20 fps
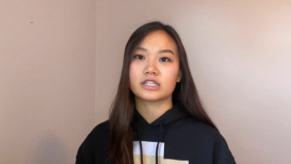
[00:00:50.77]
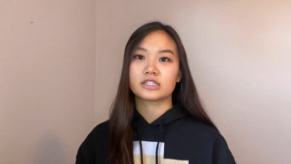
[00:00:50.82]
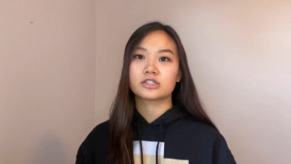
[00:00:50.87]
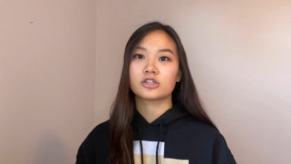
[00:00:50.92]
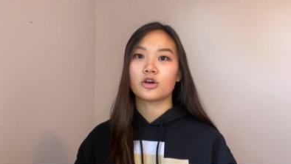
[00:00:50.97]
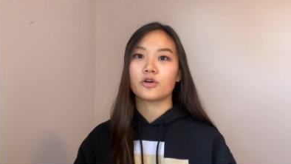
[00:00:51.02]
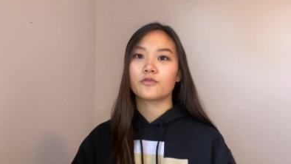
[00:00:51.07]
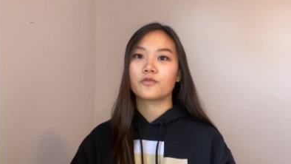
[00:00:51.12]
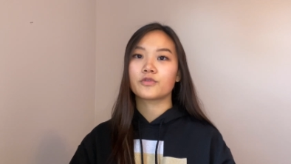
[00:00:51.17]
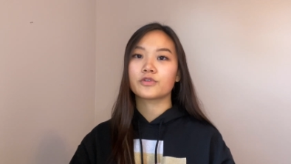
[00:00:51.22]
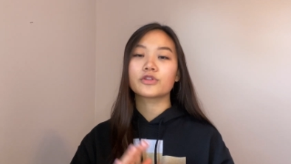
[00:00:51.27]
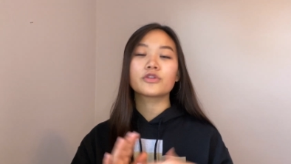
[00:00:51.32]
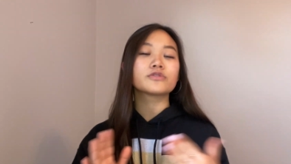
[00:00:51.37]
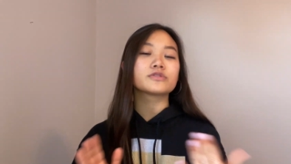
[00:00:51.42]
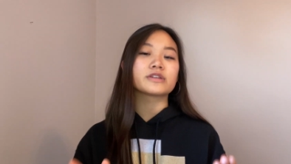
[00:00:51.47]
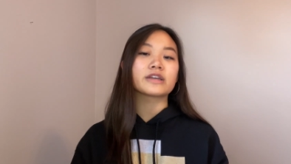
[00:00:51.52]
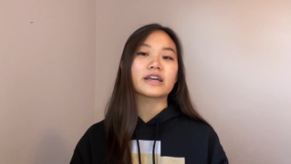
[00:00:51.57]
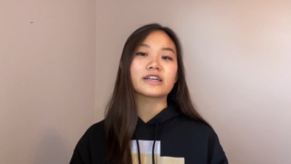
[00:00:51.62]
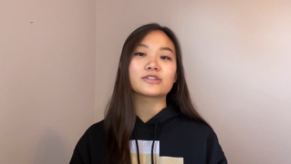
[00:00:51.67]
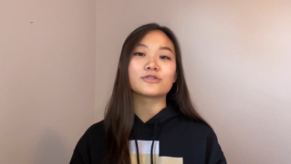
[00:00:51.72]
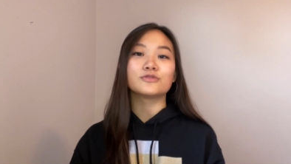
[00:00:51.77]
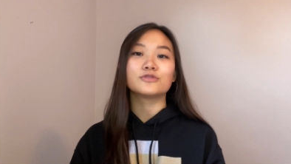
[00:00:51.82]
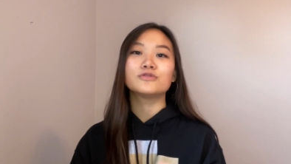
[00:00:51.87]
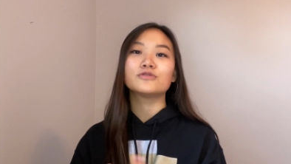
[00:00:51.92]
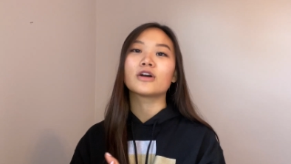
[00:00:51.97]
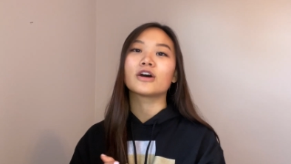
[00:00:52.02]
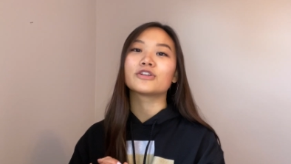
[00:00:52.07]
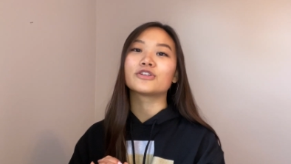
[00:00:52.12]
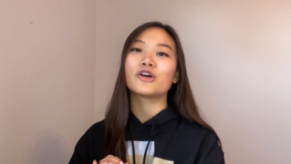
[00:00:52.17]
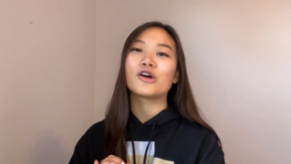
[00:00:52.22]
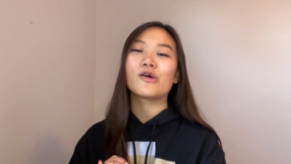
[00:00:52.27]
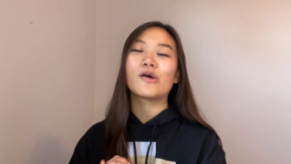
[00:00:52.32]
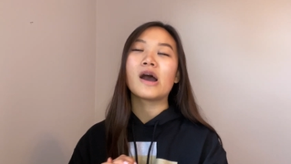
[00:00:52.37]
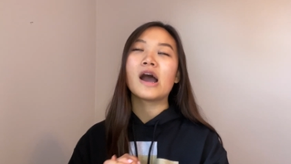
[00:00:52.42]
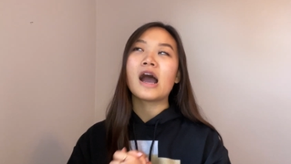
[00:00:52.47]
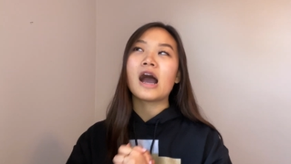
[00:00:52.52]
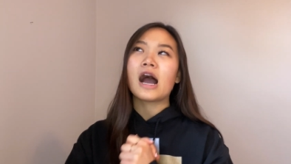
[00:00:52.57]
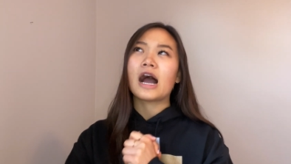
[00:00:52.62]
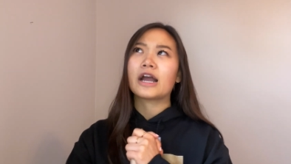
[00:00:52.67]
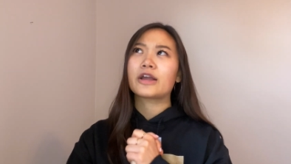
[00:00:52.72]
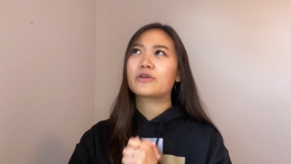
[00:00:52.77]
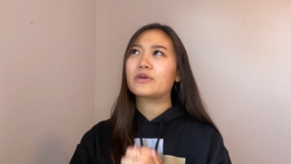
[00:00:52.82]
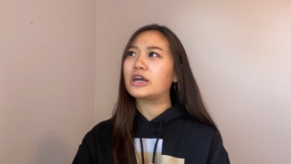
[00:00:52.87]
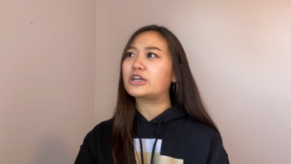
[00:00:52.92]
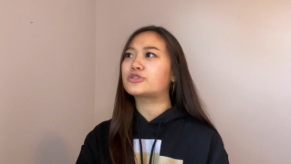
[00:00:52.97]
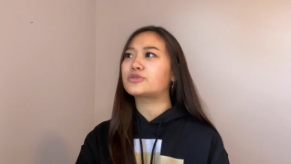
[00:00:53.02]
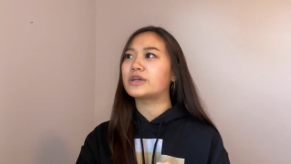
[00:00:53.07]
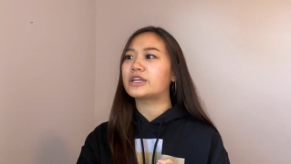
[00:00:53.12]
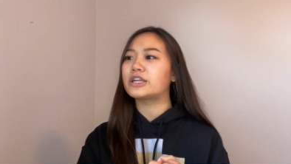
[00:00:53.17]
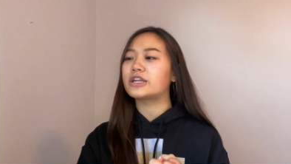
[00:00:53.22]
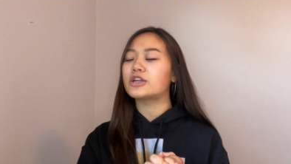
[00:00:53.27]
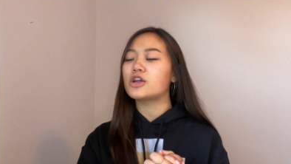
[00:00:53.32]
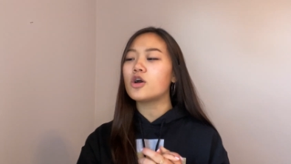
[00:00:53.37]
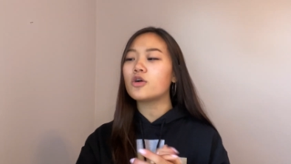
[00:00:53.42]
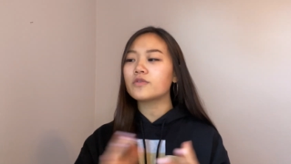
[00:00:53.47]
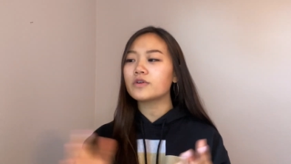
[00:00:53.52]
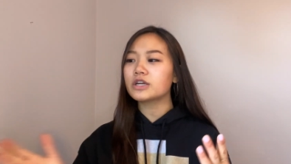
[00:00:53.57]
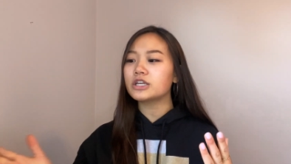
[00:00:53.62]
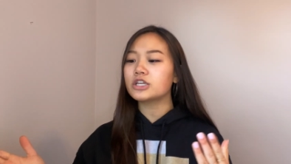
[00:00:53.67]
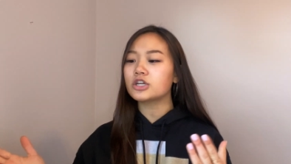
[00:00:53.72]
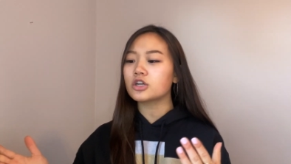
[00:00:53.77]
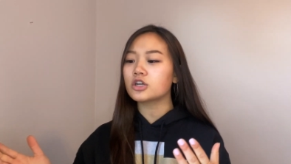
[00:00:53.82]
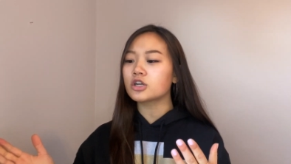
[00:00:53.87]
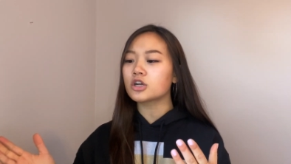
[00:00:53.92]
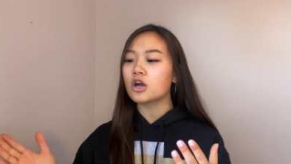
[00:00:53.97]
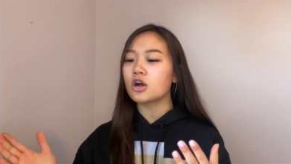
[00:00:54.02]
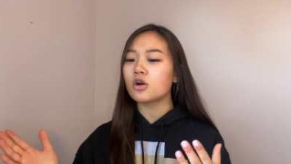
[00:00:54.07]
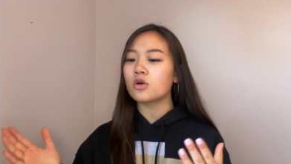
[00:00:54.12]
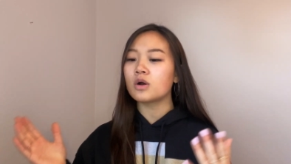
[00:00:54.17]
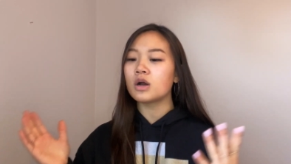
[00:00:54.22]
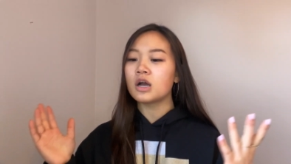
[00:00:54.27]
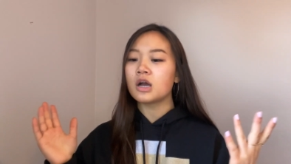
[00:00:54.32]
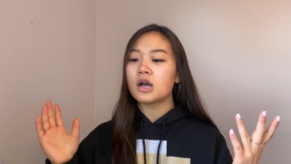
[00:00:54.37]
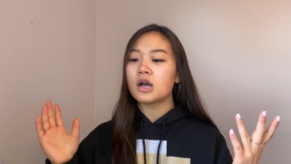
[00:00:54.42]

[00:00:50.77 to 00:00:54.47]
So for those of you guys who do not know, I graduated over a year ago